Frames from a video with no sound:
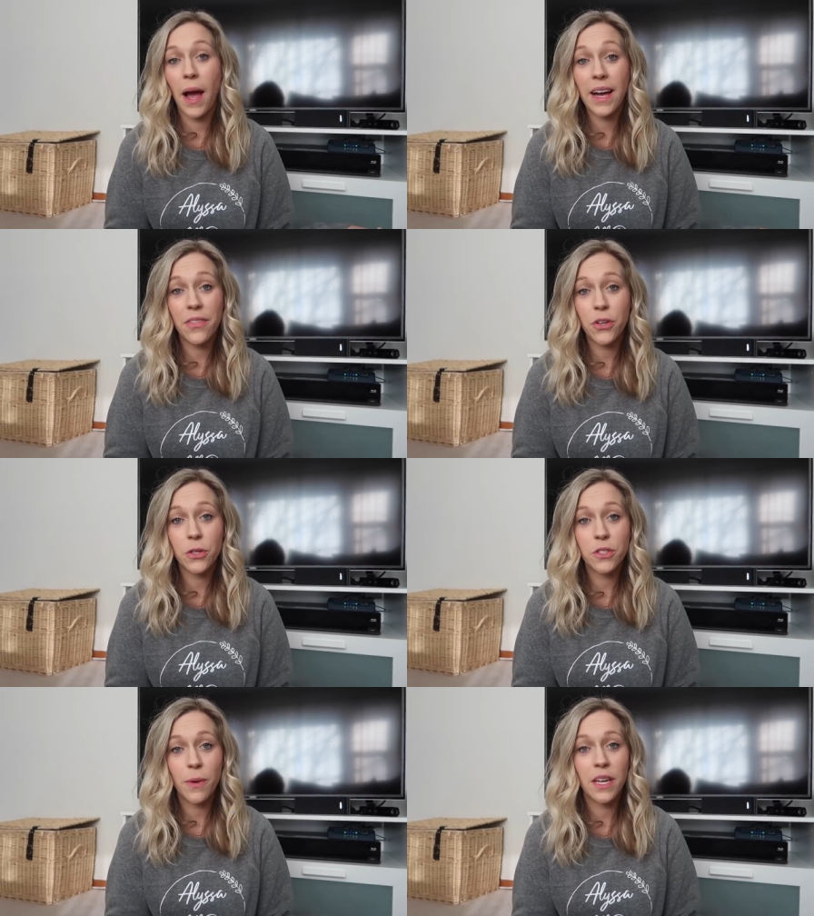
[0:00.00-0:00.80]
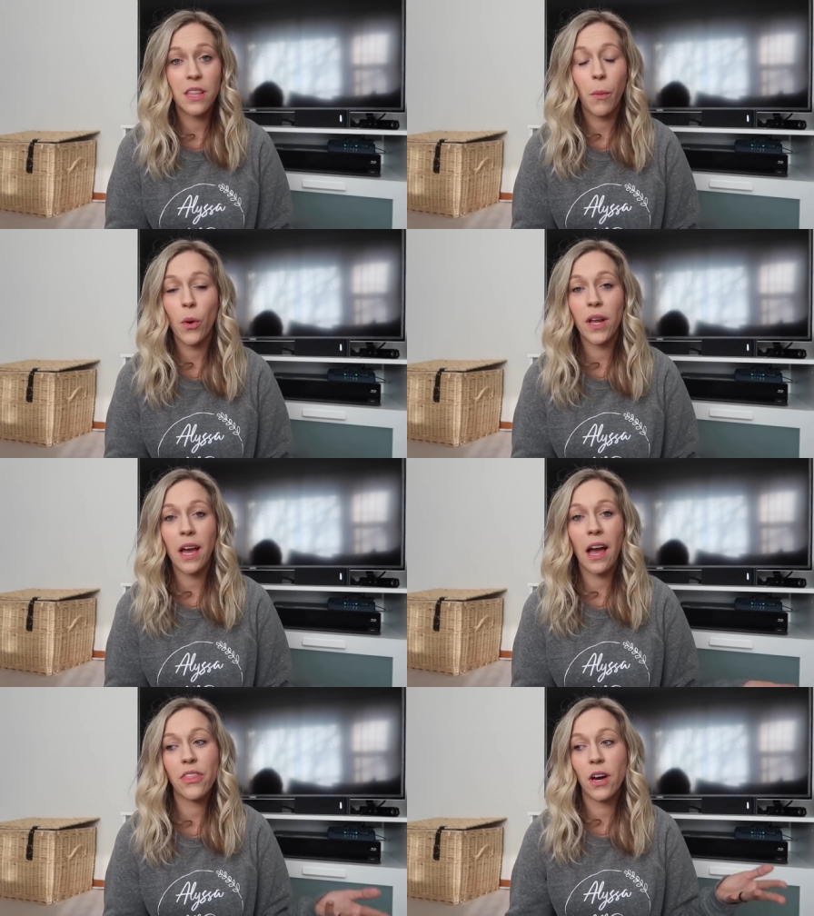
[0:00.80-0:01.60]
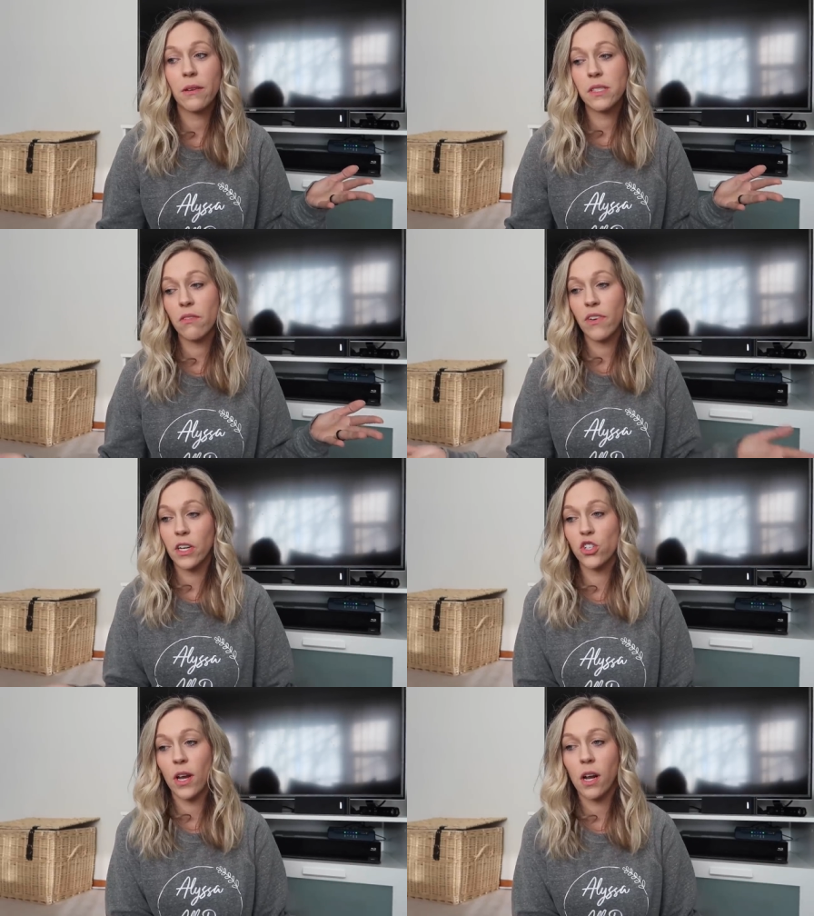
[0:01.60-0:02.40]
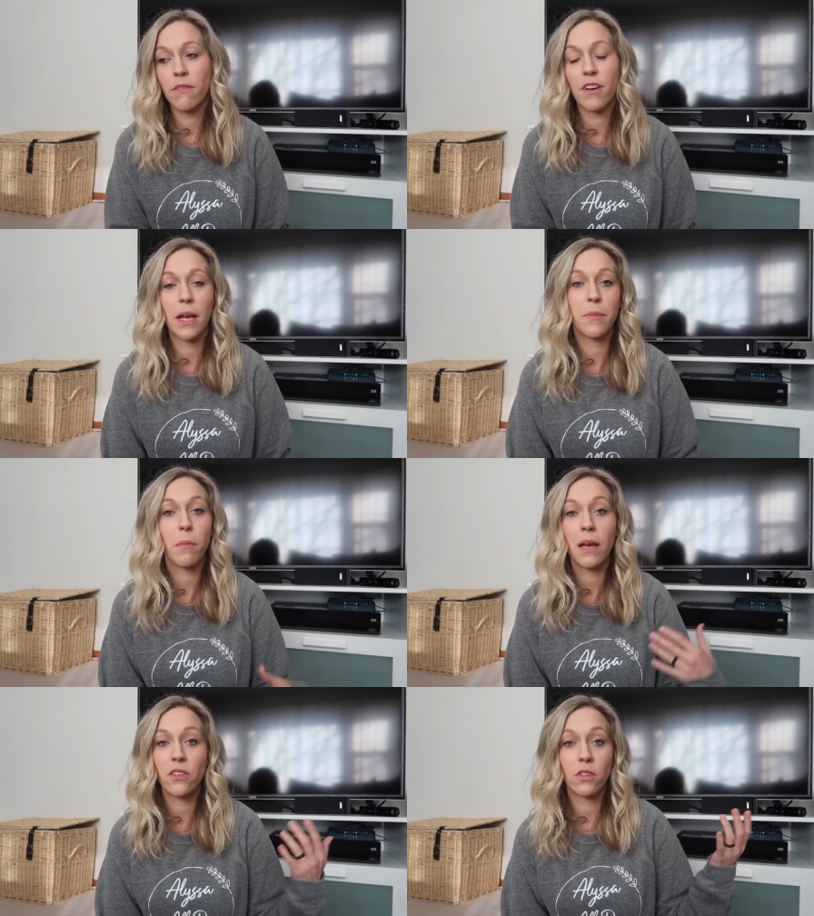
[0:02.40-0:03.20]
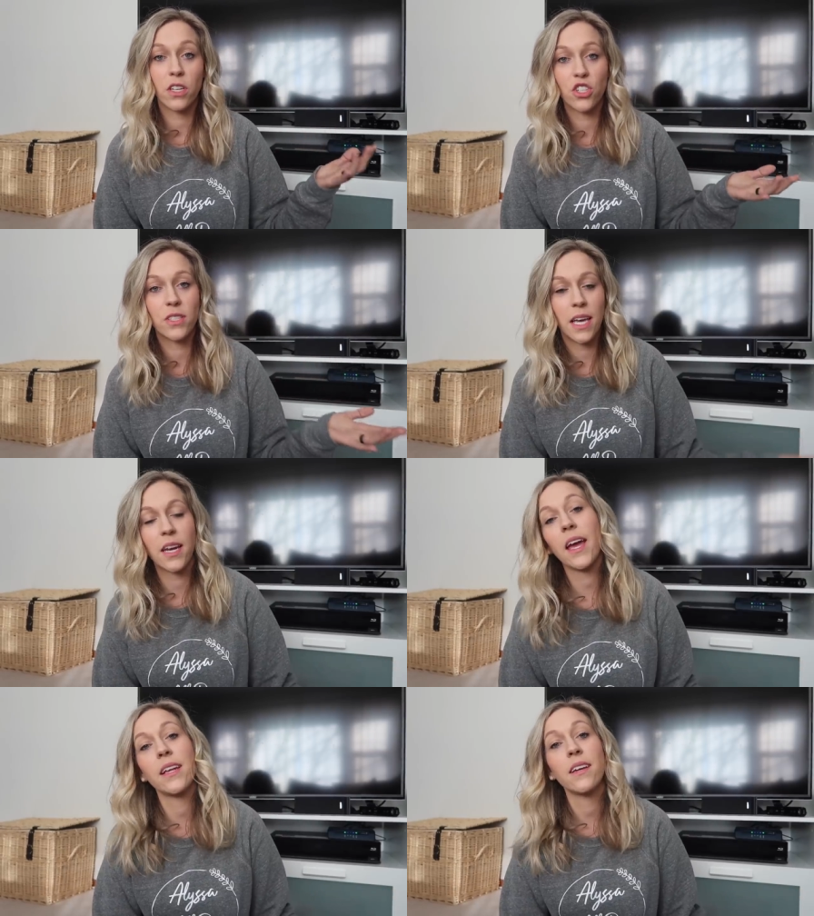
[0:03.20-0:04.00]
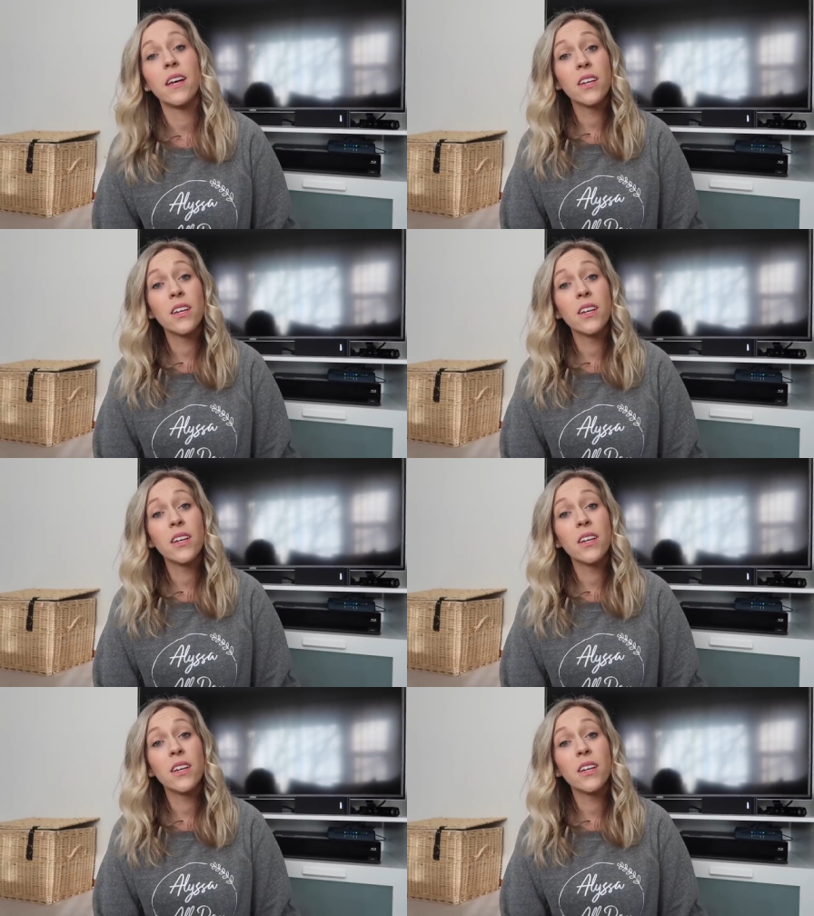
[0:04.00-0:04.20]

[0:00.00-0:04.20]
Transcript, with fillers: I got the girls ready in the morning. I thought it was a fair trade off for him to make their lunches at night.